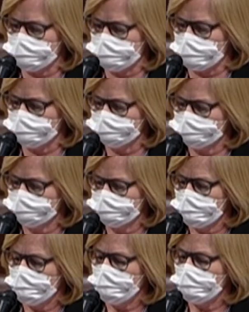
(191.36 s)
deadline.
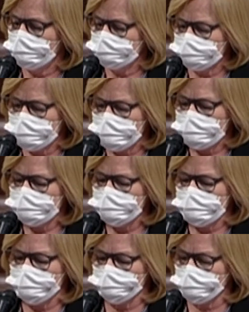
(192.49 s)
In denying the
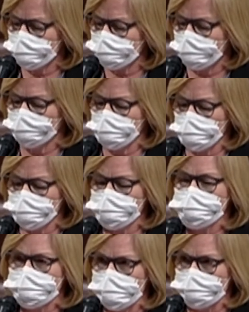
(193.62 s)
effort of those
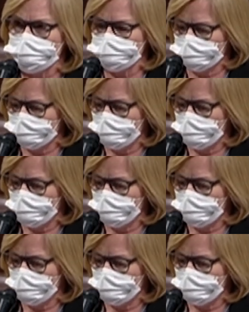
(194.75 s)
states,